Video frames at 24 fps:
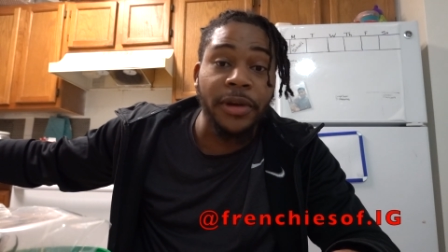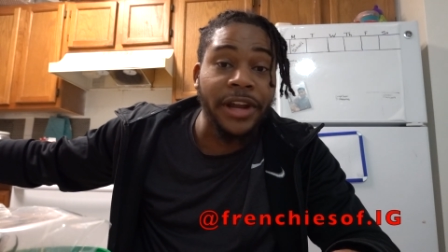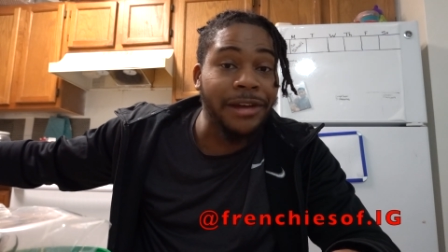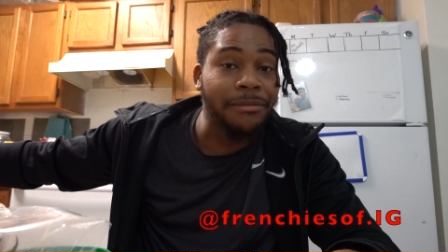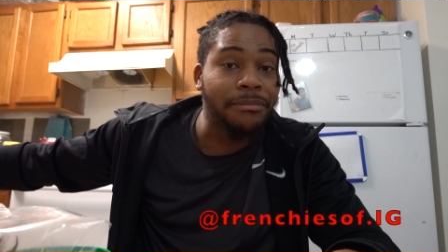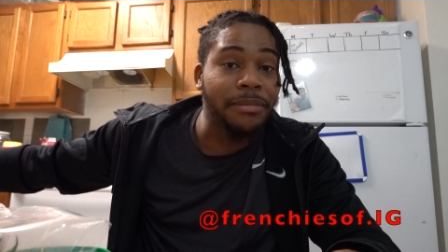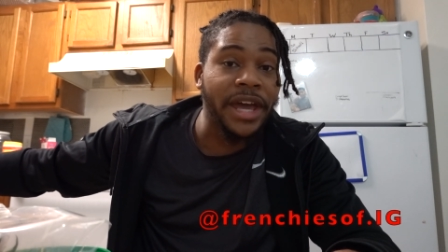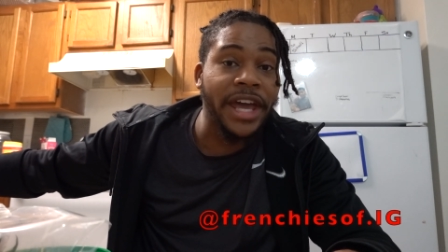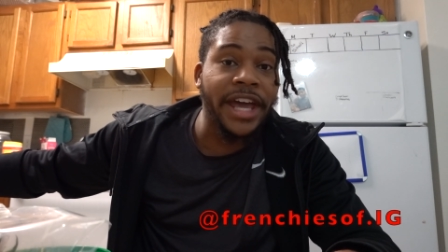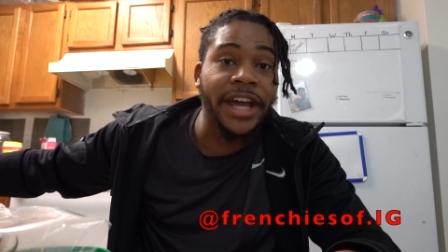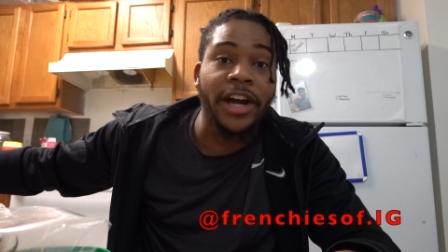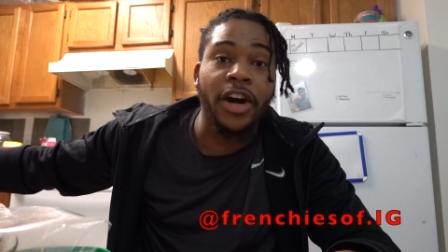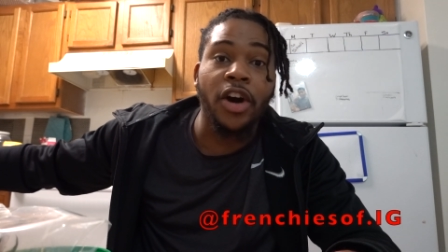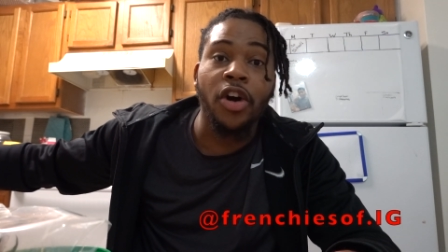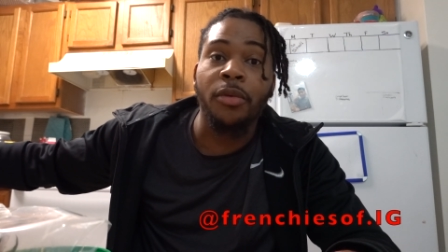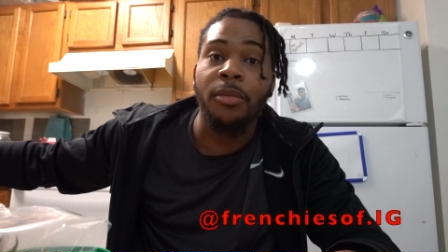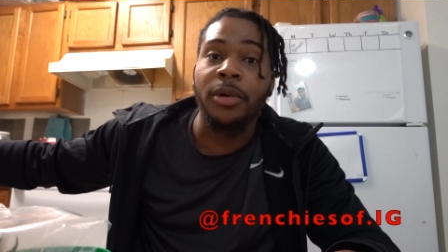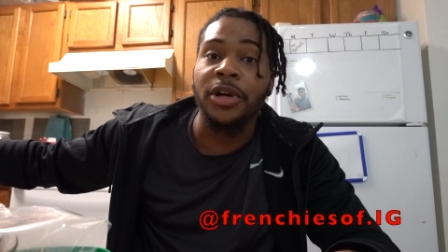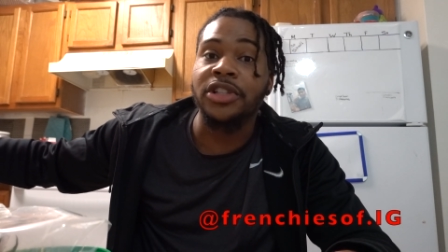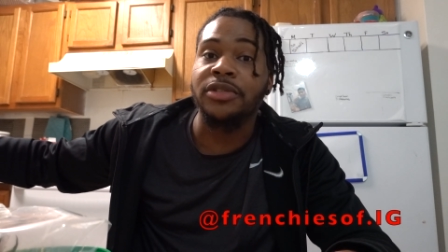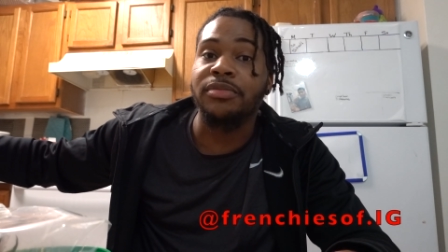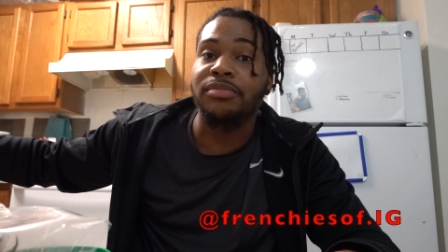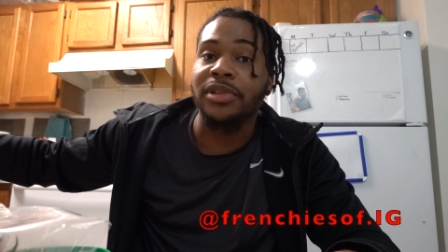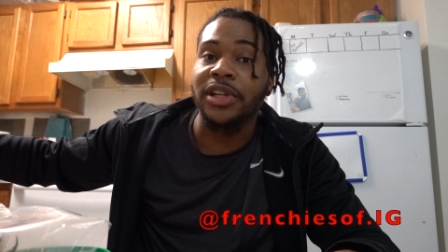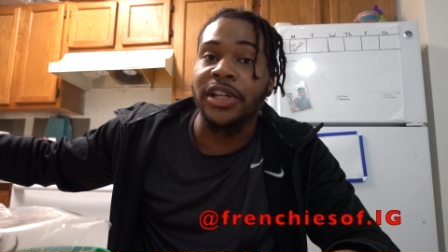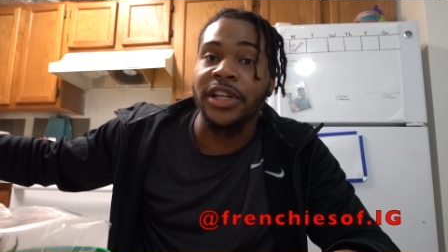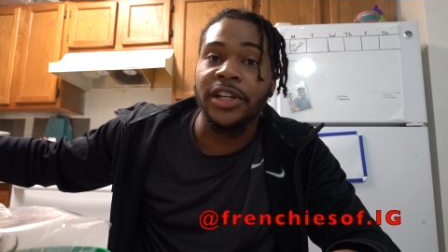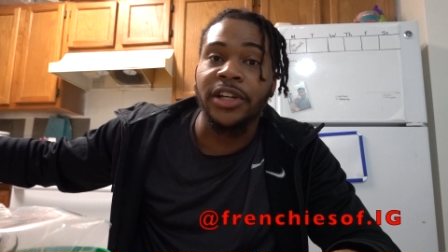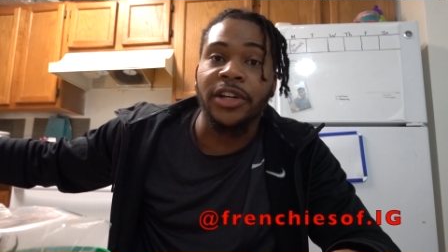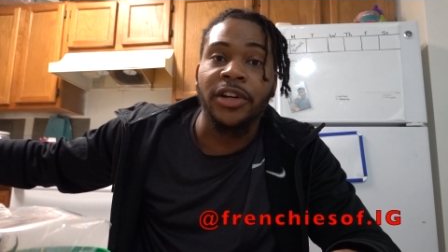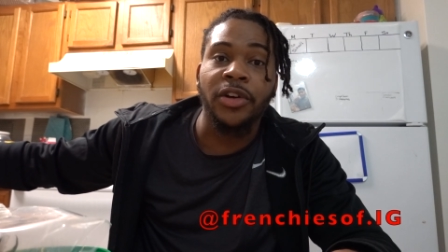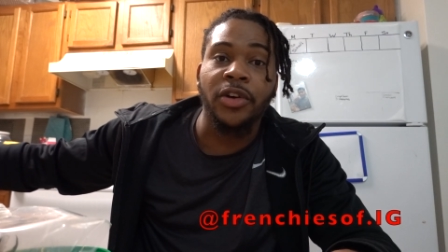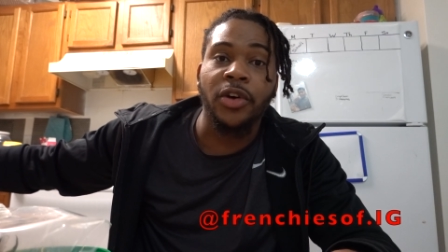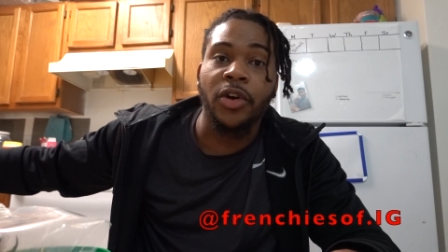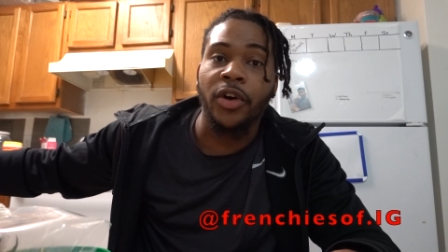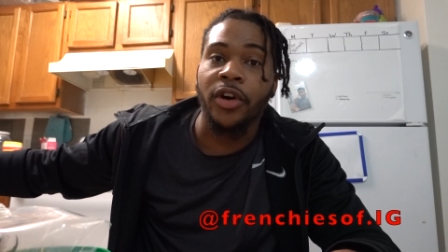that bag, a whole bunch of blood
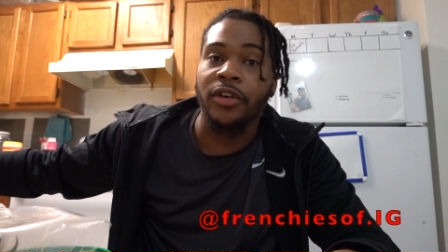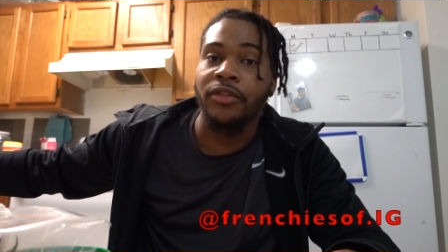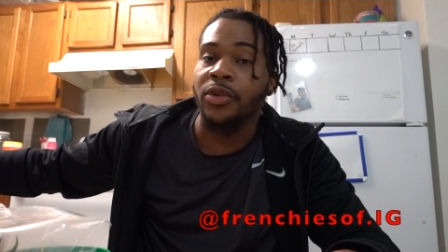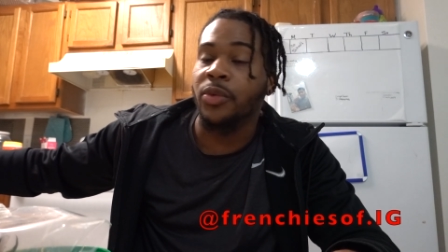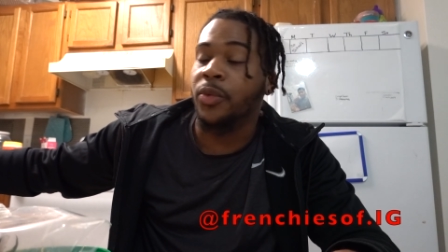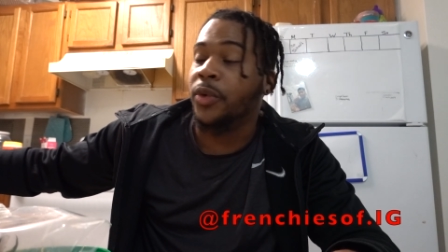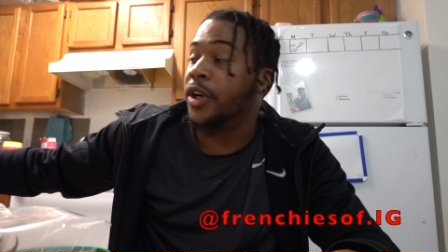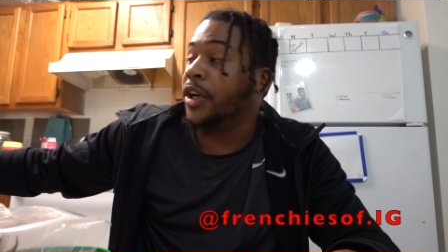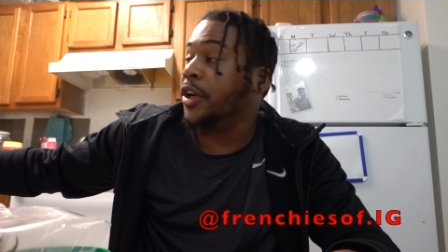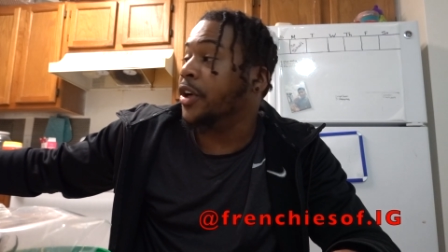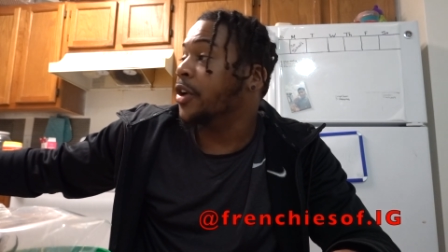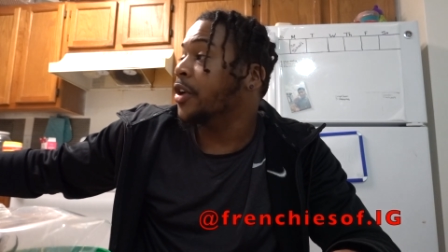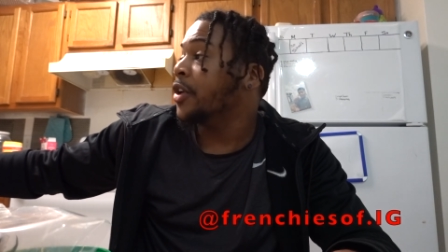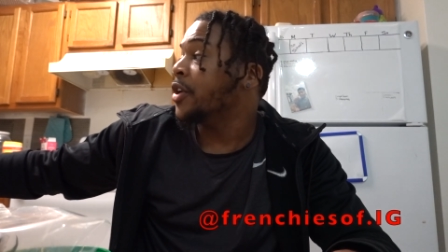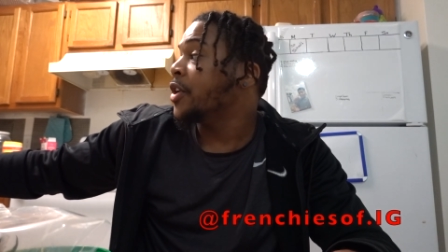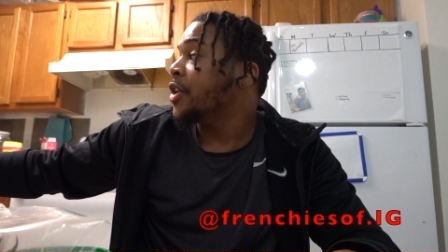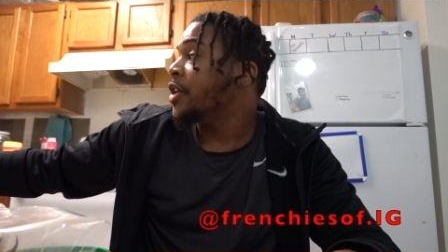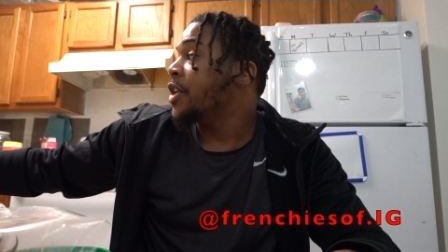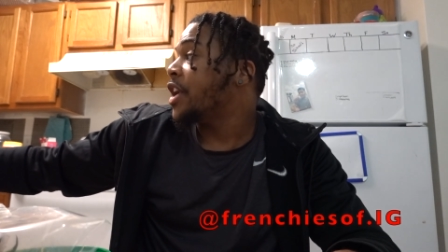going to go everywhere,